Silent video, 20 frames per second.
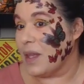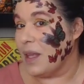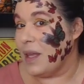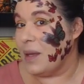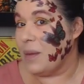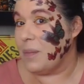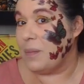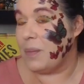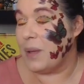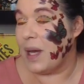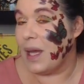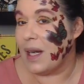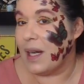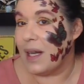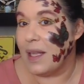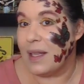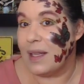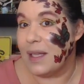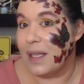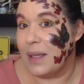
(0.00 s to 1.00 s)
But
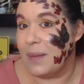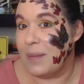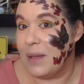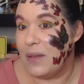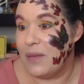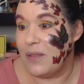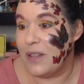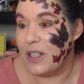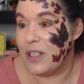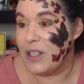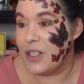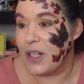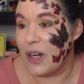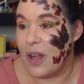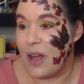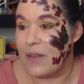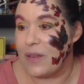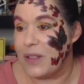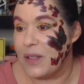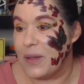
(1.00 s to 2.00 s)
let me finish it off. So
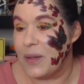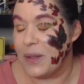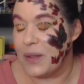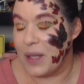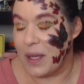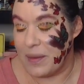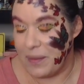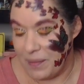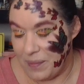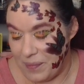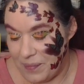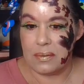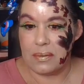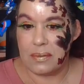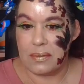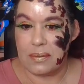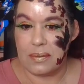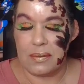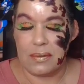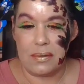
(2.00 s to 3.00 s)
hold on.
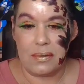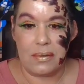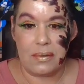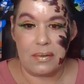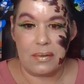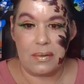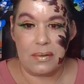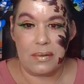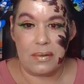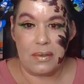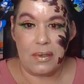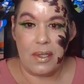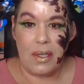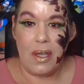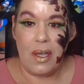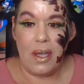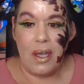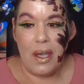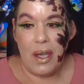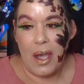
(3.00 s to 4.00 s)
All
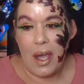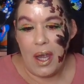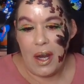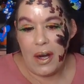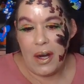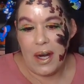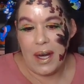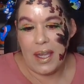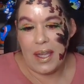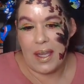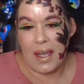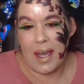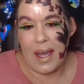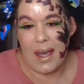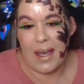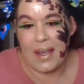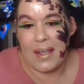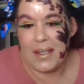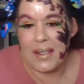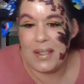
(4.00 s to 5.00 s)
right, you guys. So
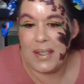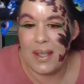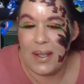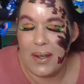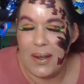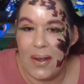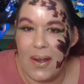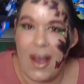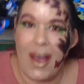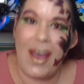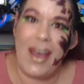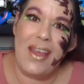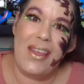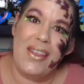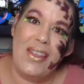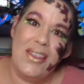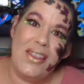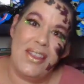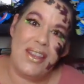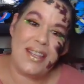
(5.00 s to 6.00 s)
this
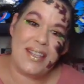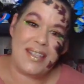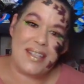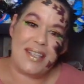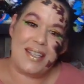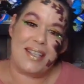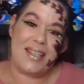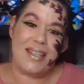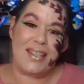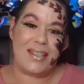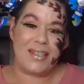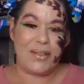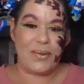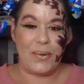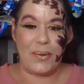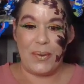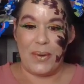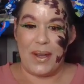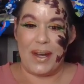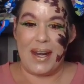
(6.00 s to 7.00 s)
is what I
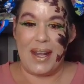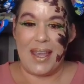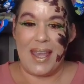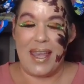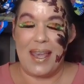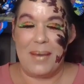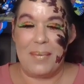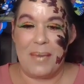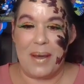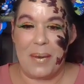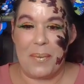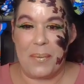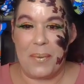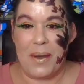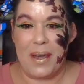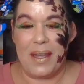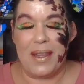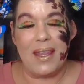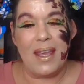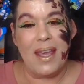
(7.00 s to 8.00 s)
came up with.
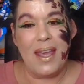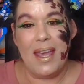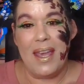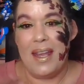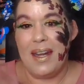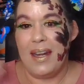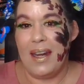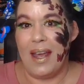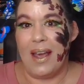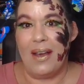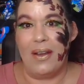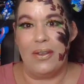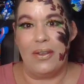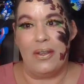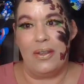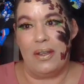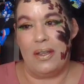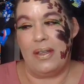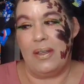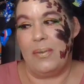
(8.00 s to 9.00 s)
Now, you could
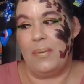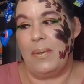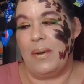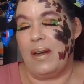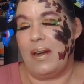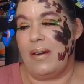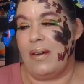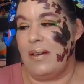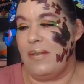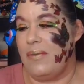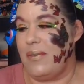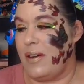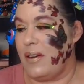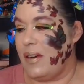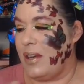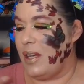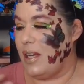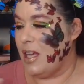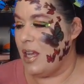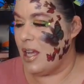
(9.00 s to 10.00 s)
wear a very
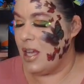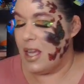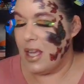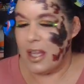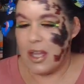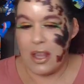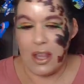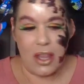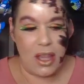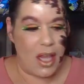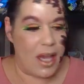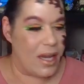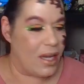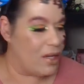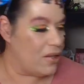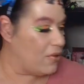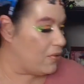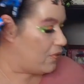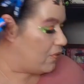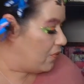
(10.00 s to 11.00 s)
light,
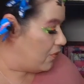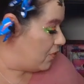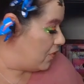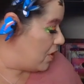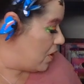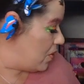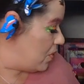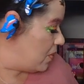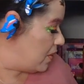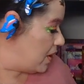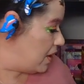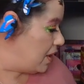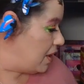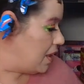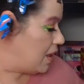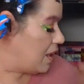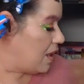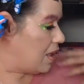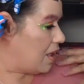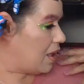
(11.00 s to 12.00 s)
flowy
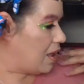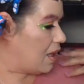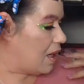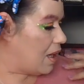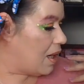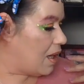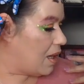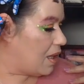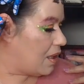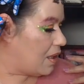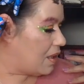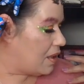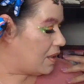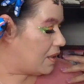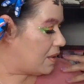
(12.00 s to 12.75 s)
outfit.